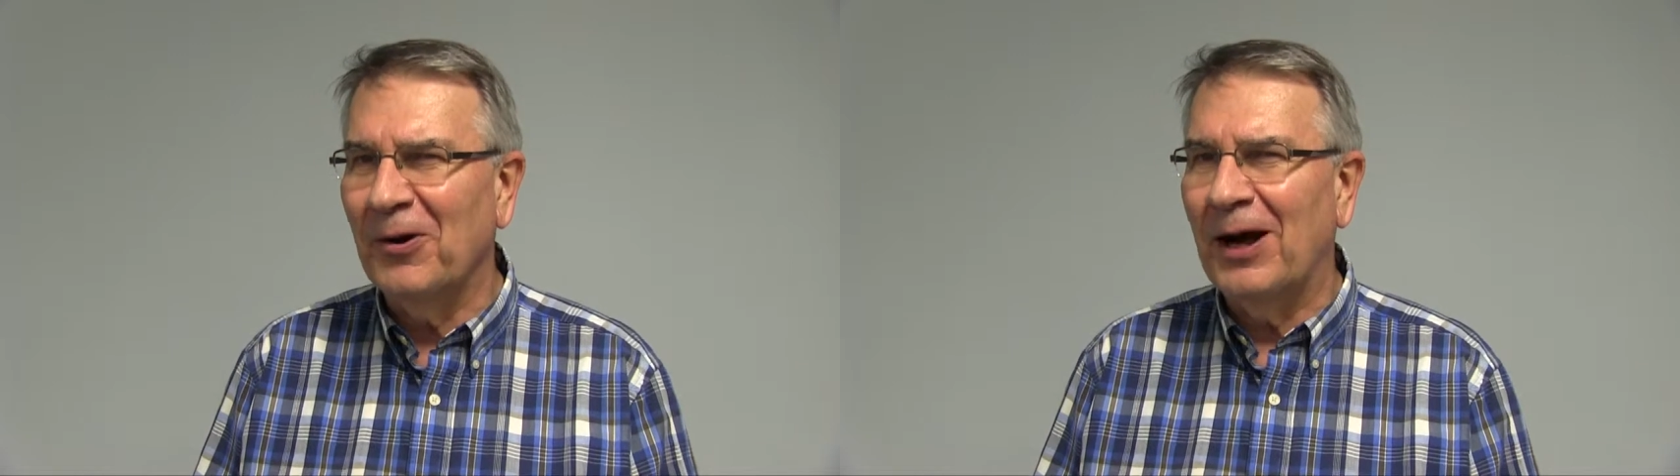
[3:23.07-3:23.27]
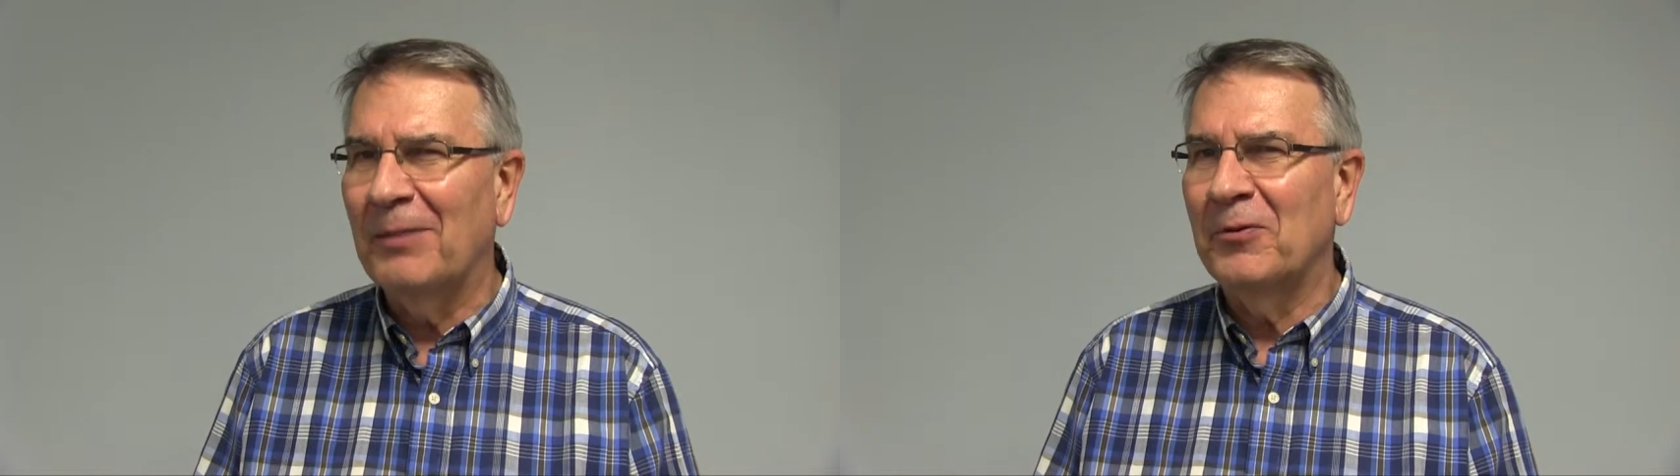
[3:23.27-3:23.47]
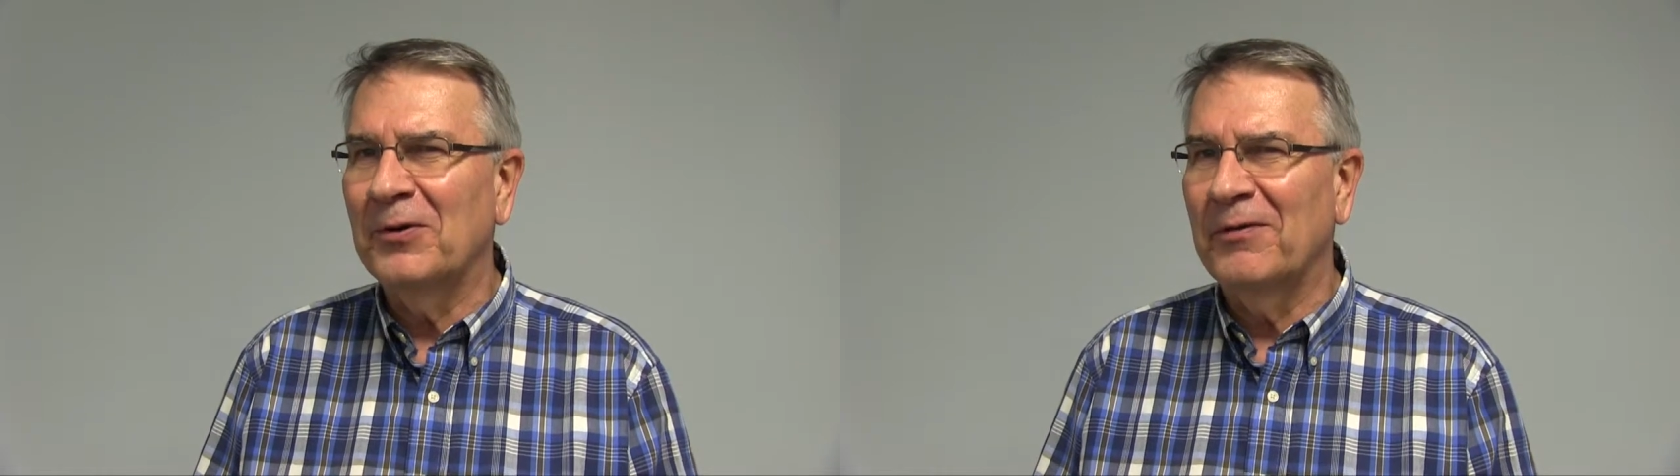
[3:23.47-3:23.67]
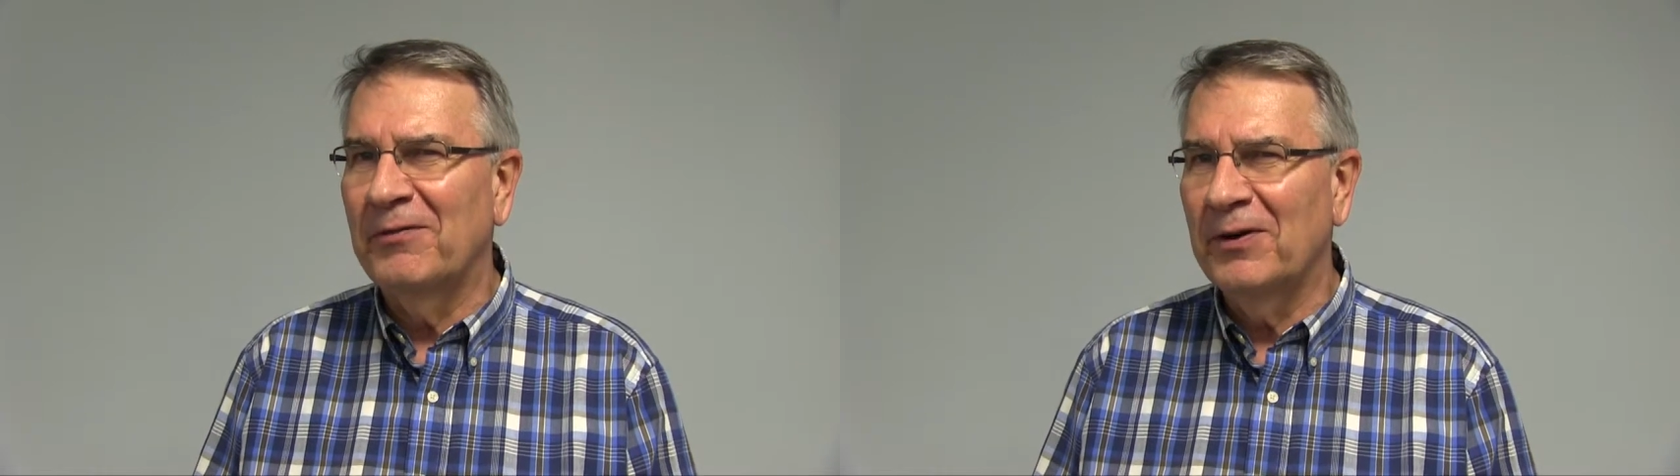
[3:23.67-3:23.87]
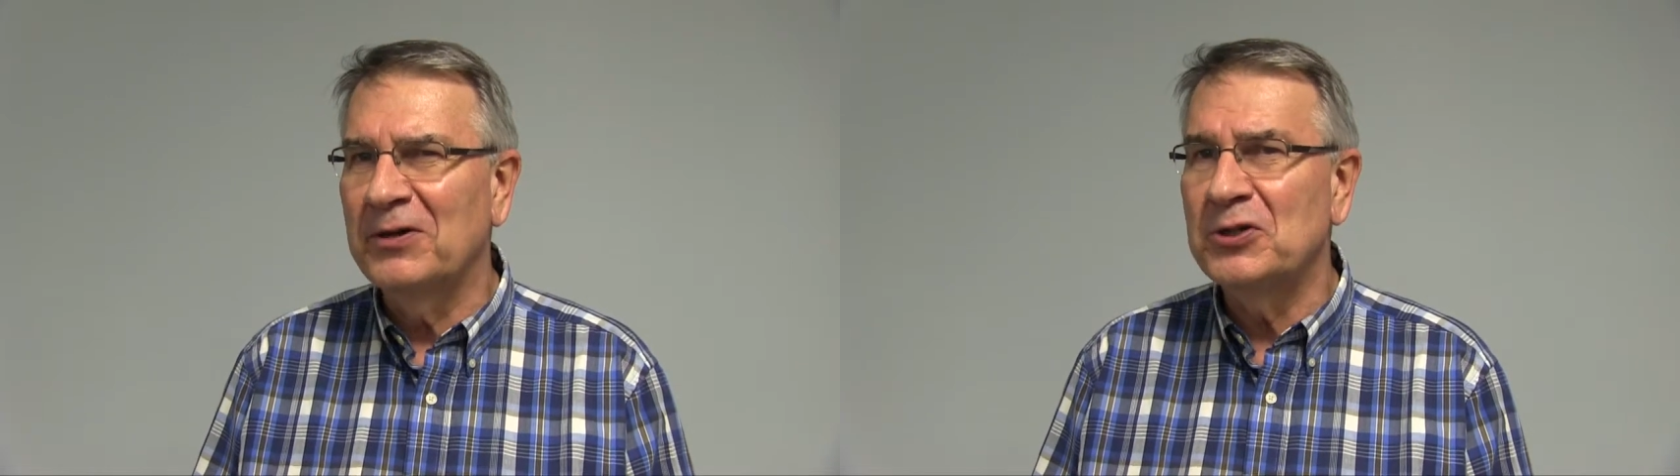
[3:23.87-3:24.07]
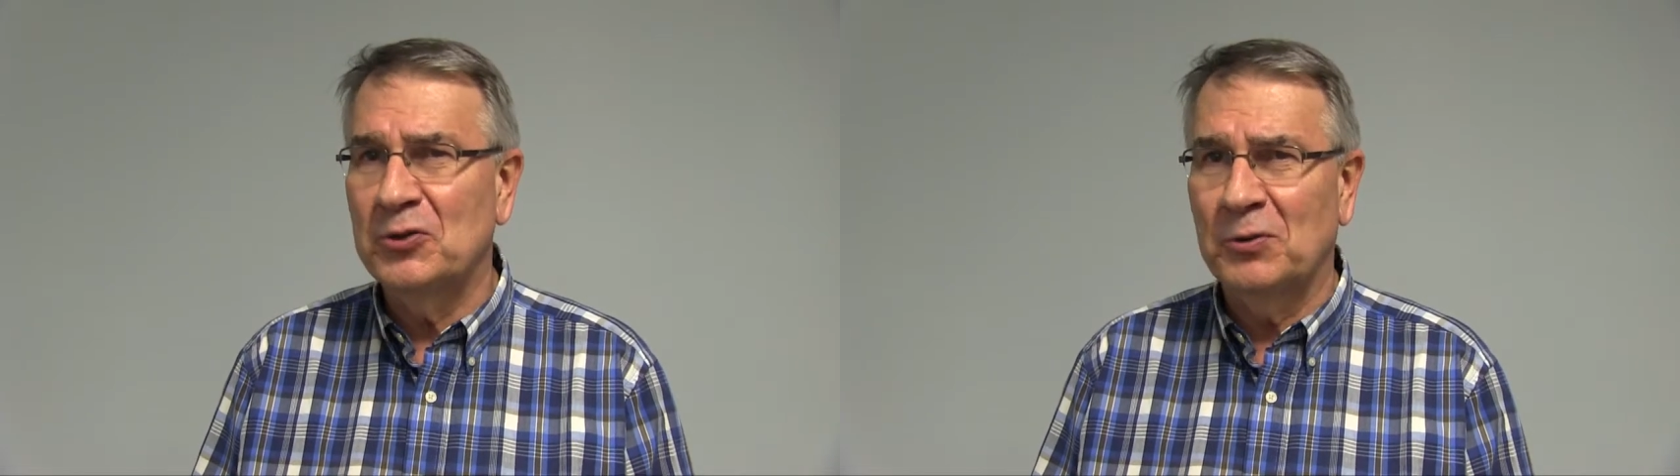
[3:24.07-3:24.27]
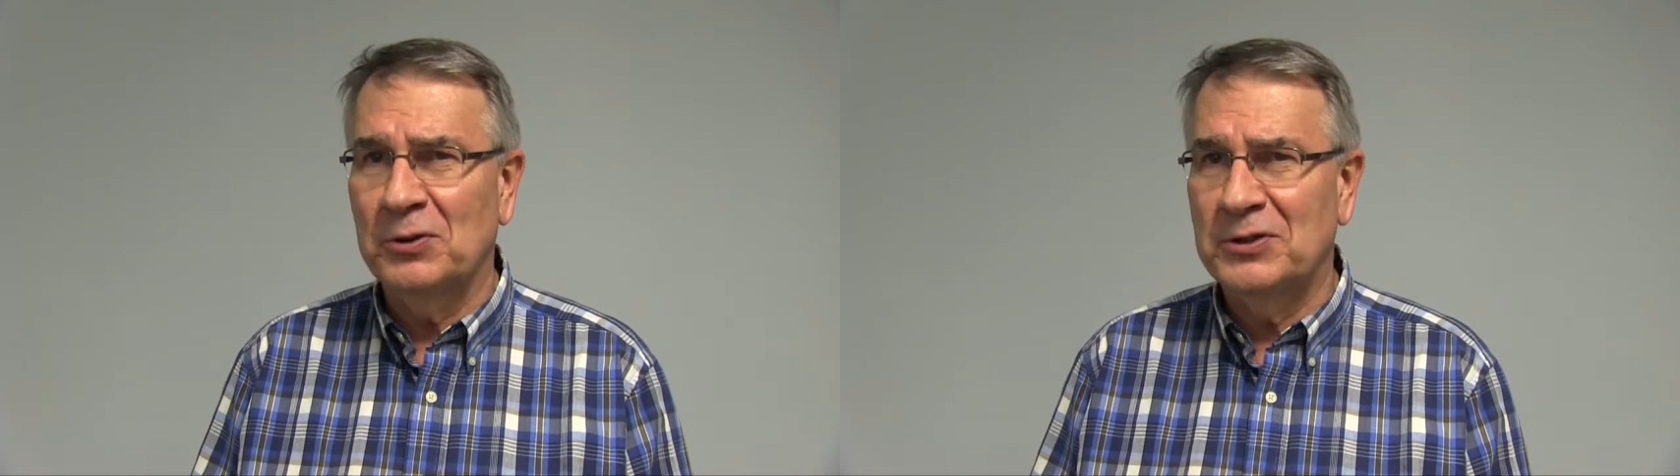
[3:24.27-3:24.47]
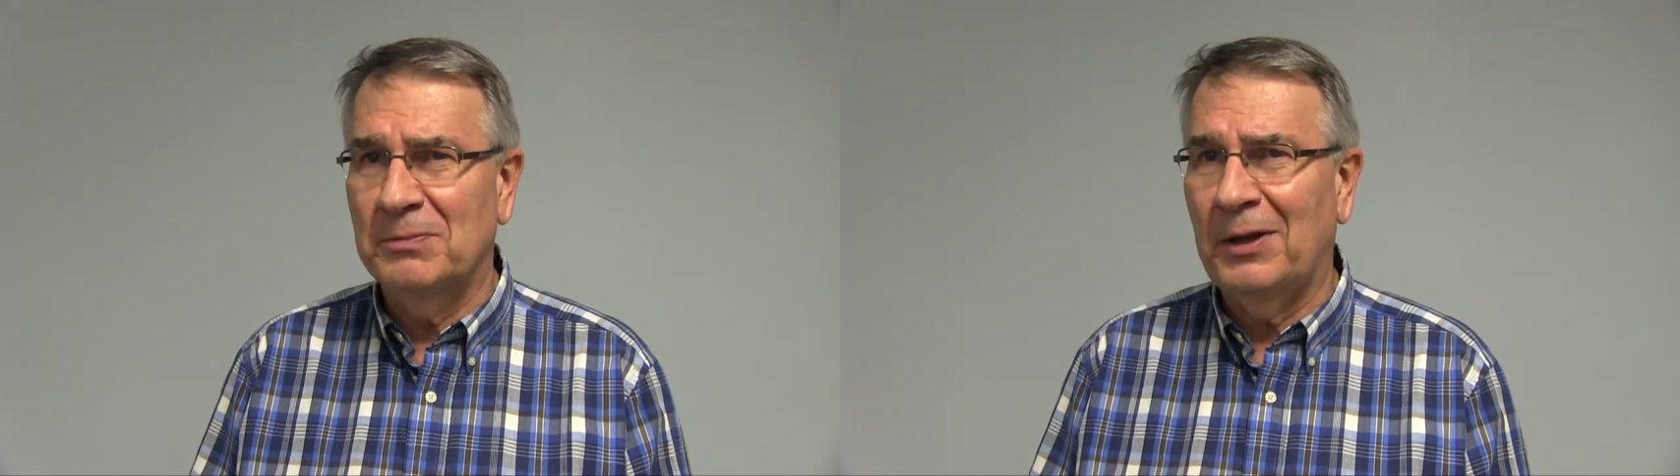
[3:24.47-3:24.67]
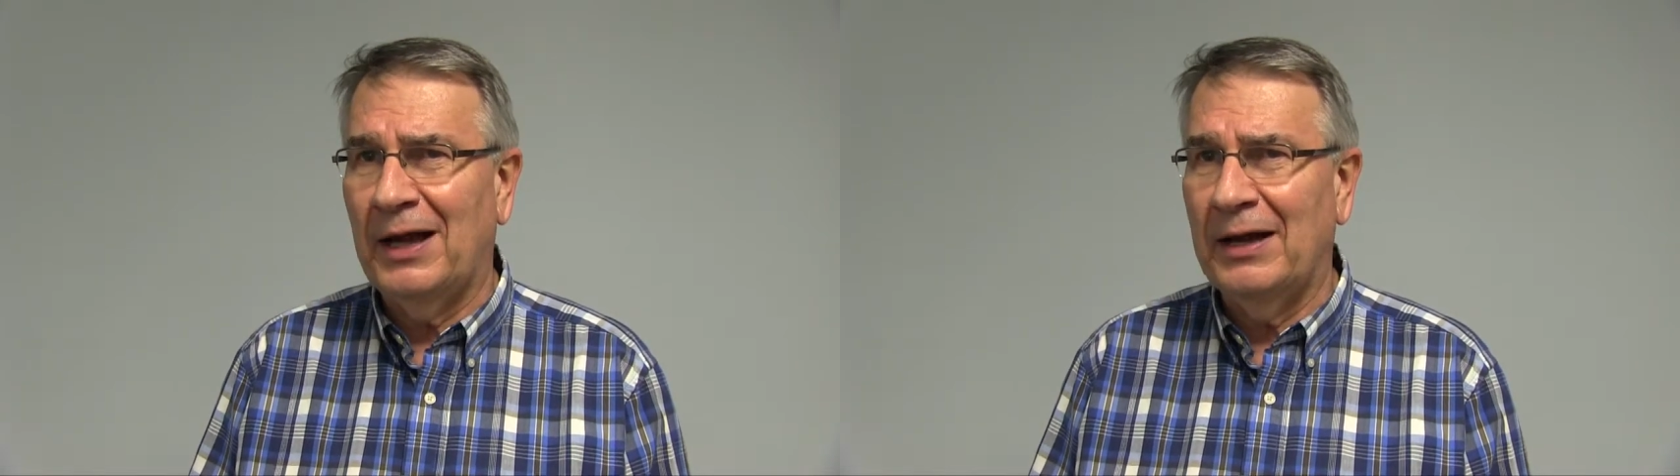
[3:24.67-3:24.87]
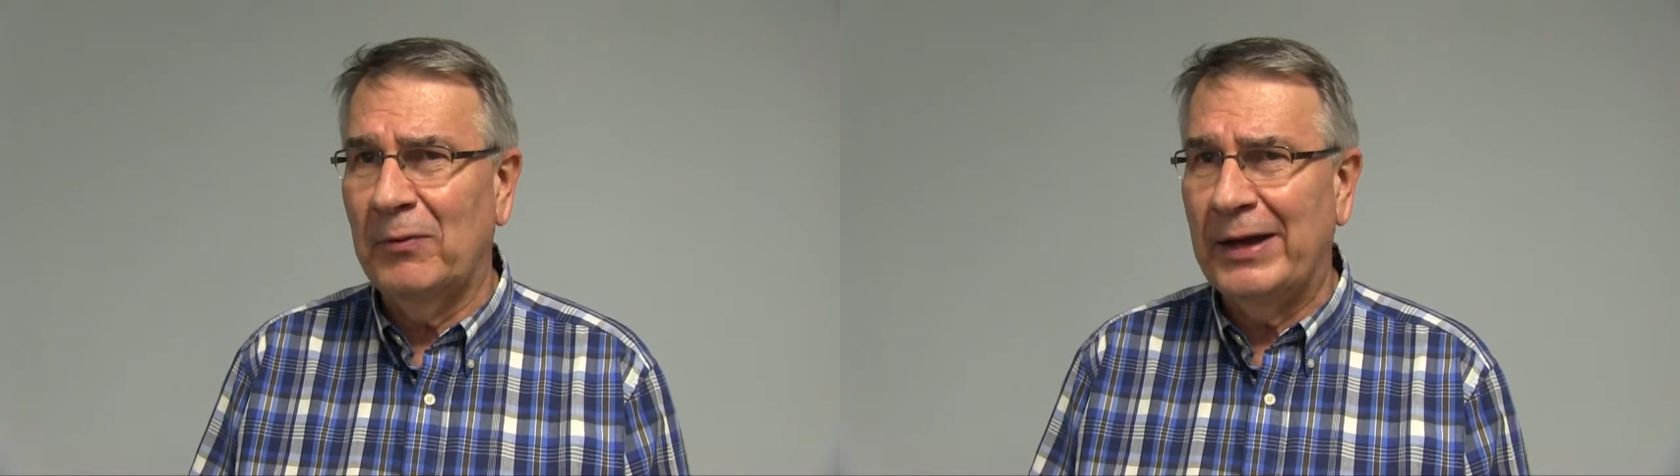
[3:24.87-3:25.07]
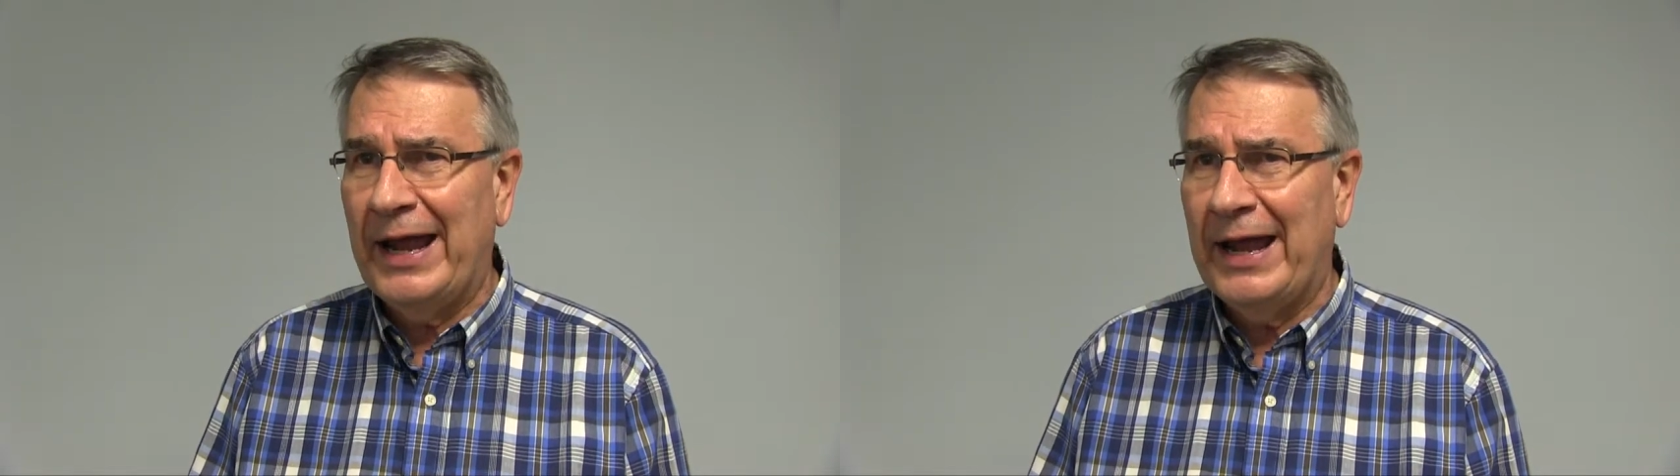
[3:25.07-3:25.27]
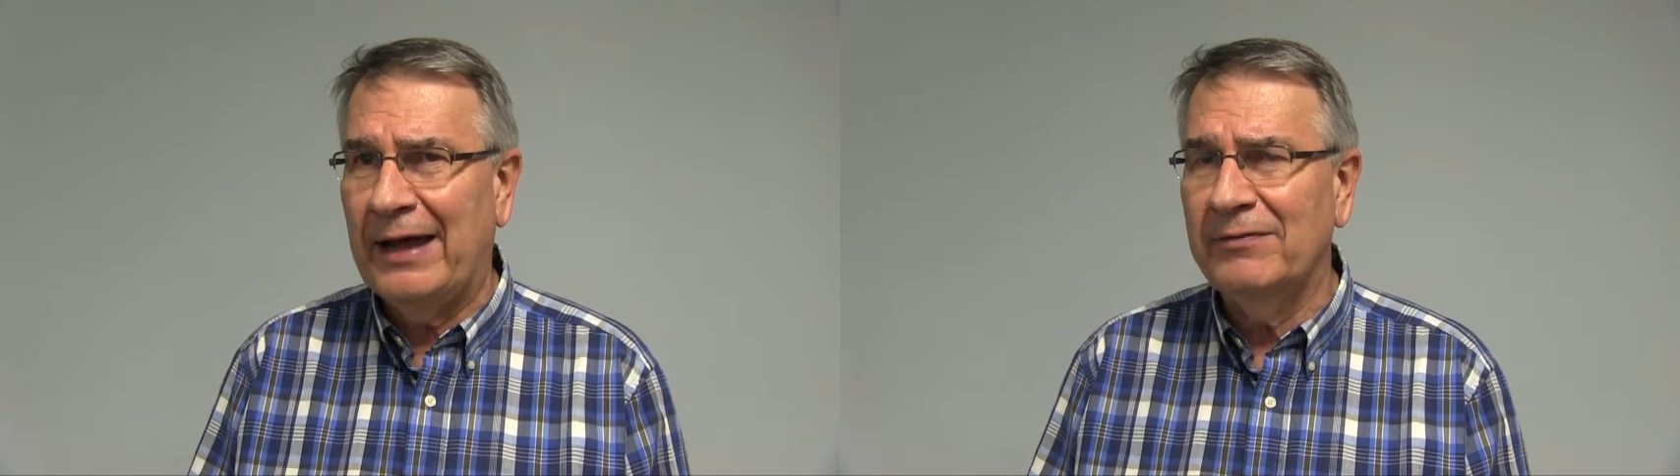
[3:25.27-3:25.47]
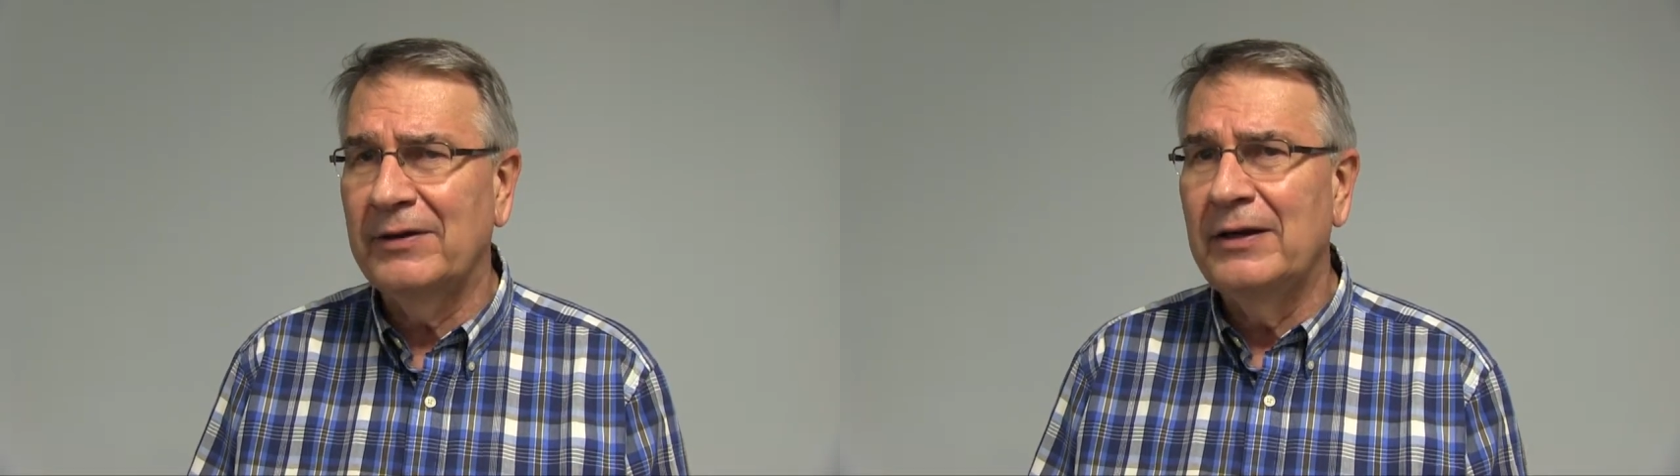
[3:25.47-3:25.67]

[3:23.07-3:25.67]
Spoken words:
crop with a very short supply we have.